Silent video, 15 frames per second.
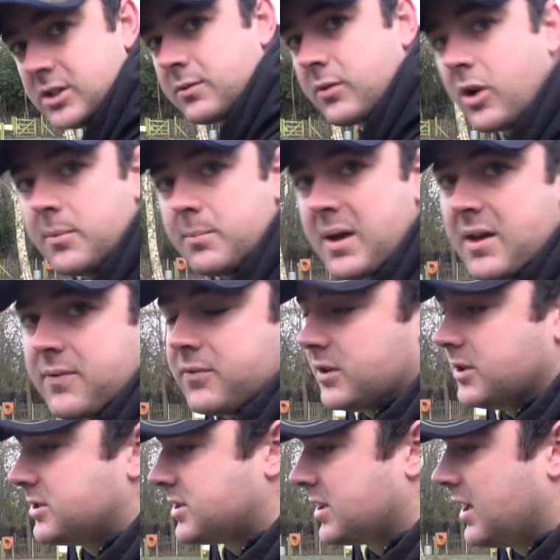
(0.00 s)
the right
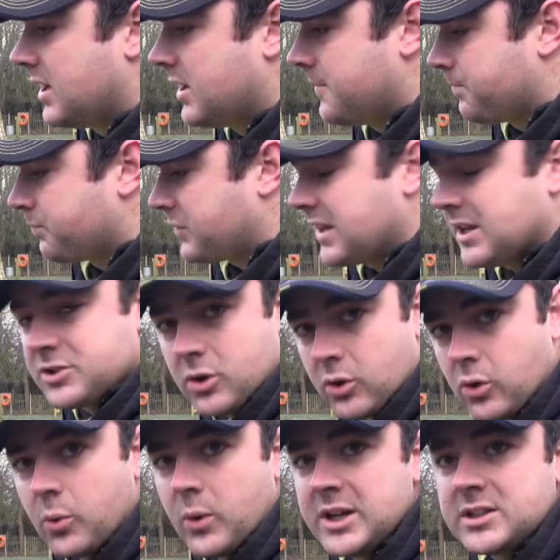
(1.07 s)
methods, there's
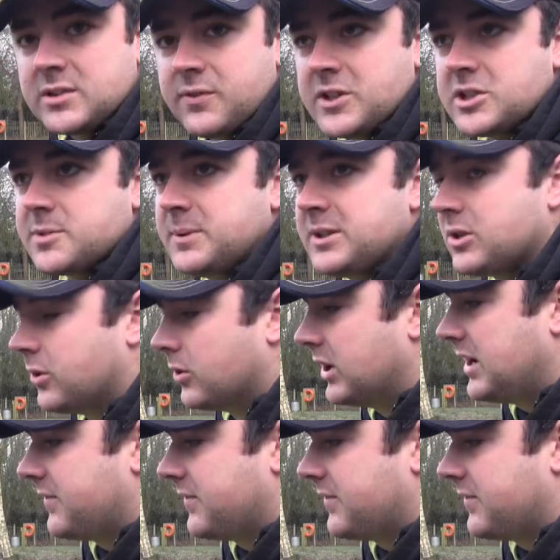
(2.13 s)
always fish to be caught,